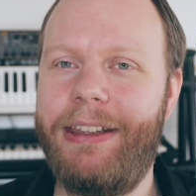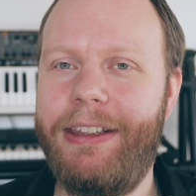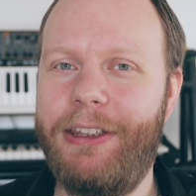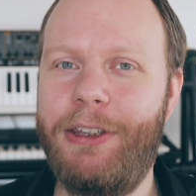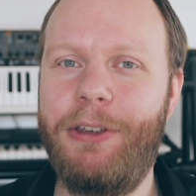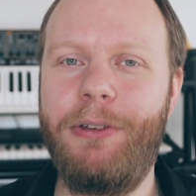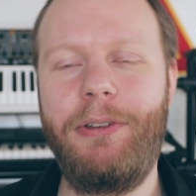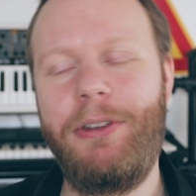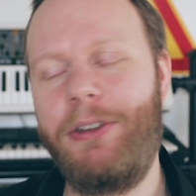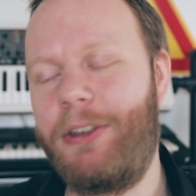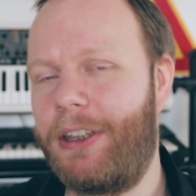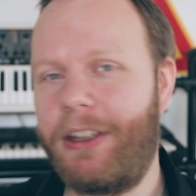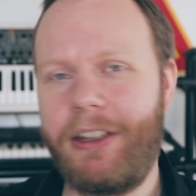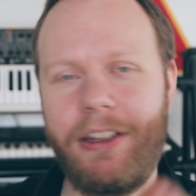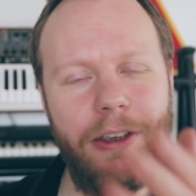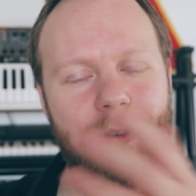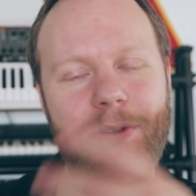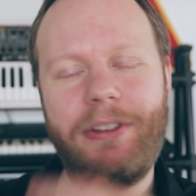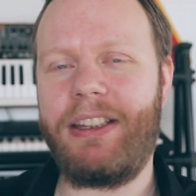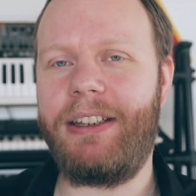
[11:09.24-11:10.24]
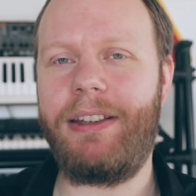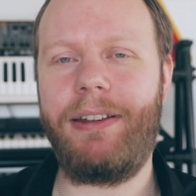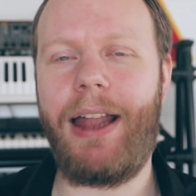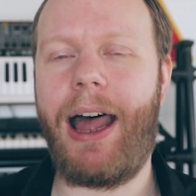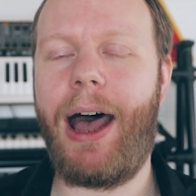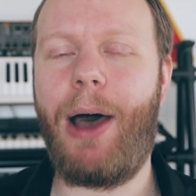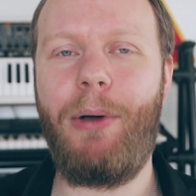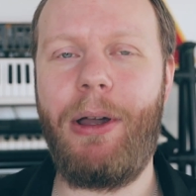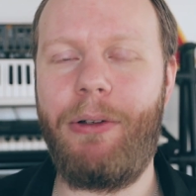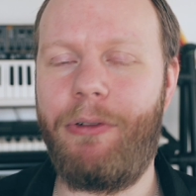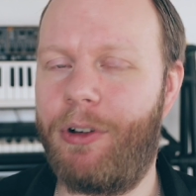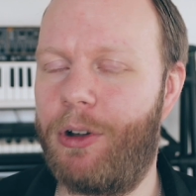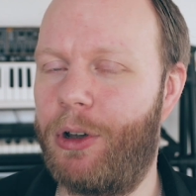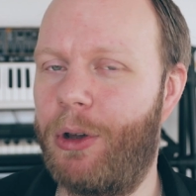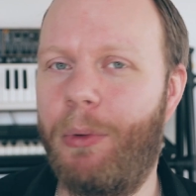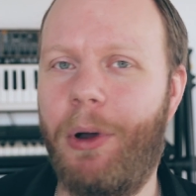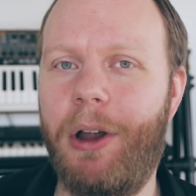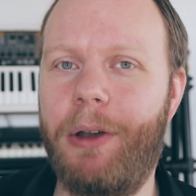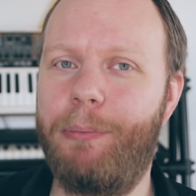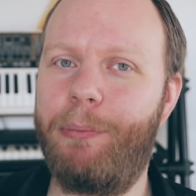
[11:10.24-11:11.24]
You can use it however
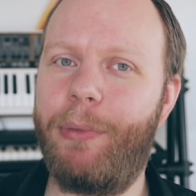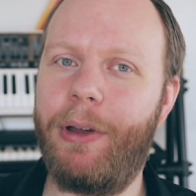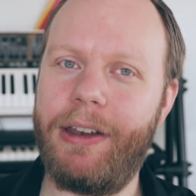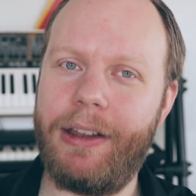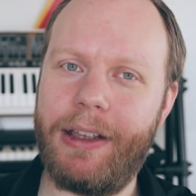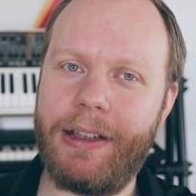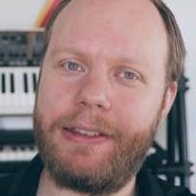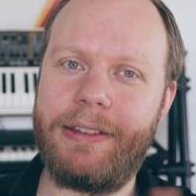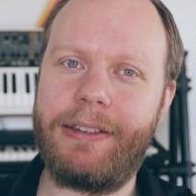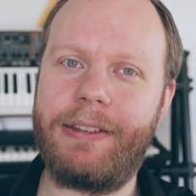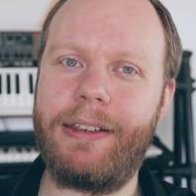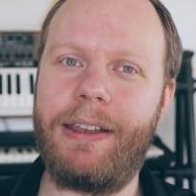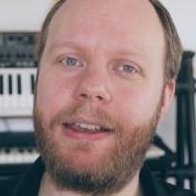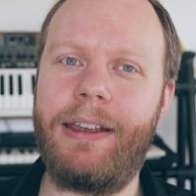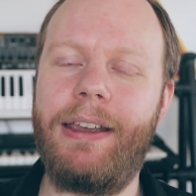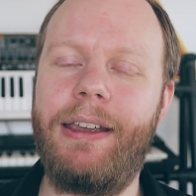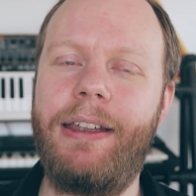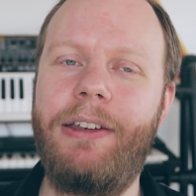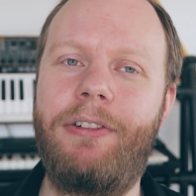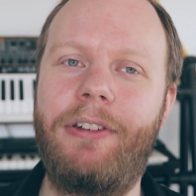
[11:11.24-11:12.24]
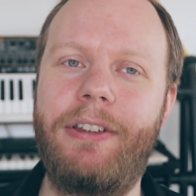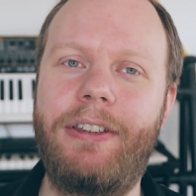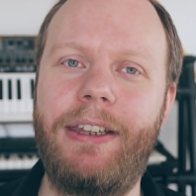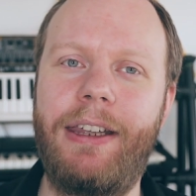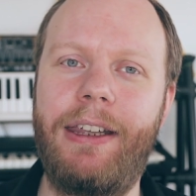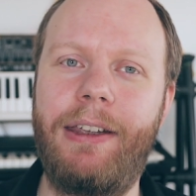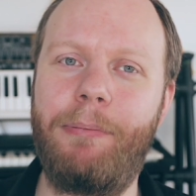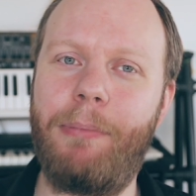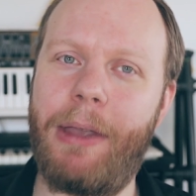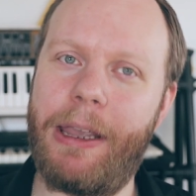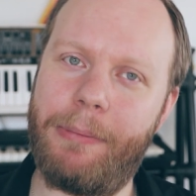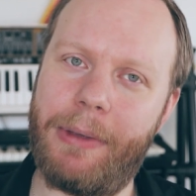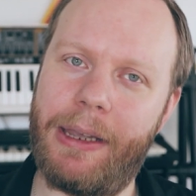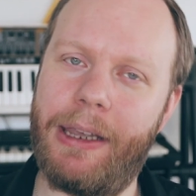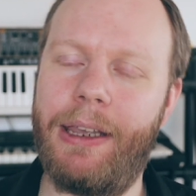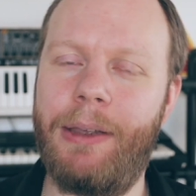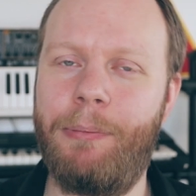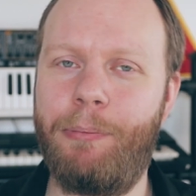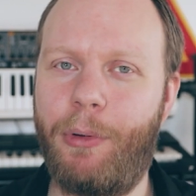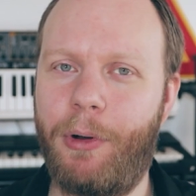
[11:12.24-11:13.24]
you want, but it's interesting,
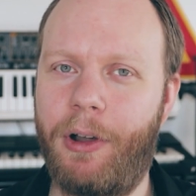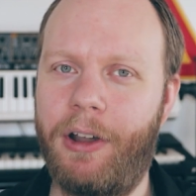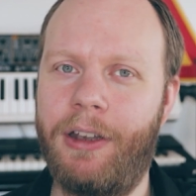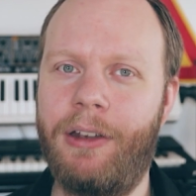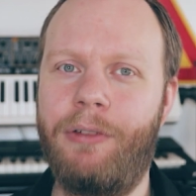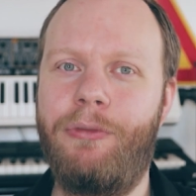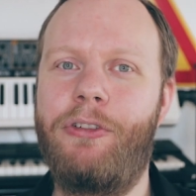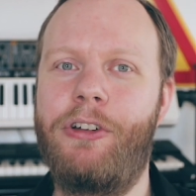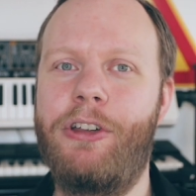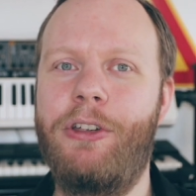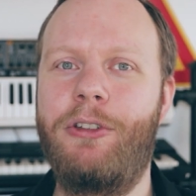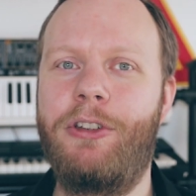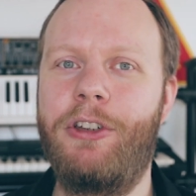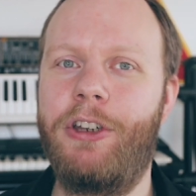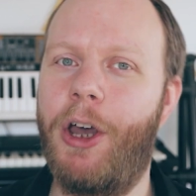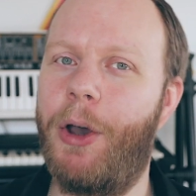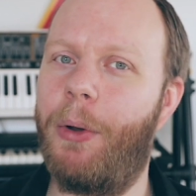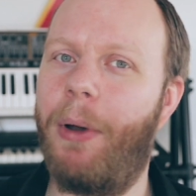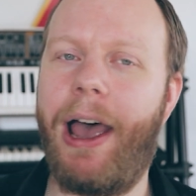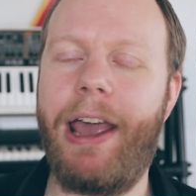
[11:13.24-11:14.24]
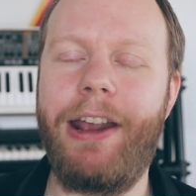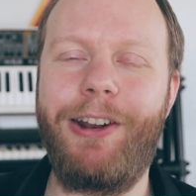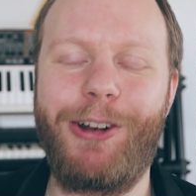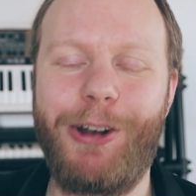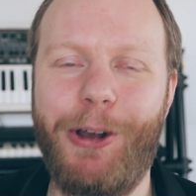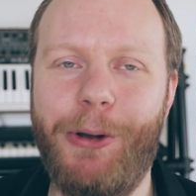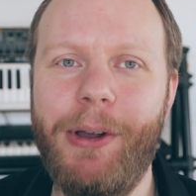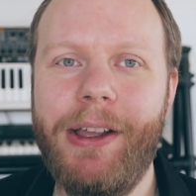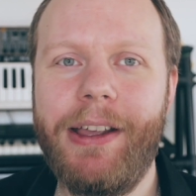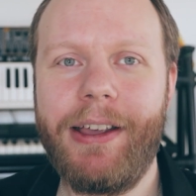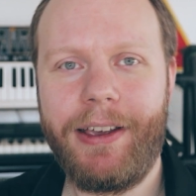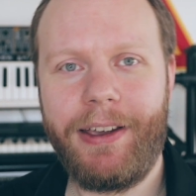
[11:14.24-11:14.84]
maybe important for you to know. I don't know.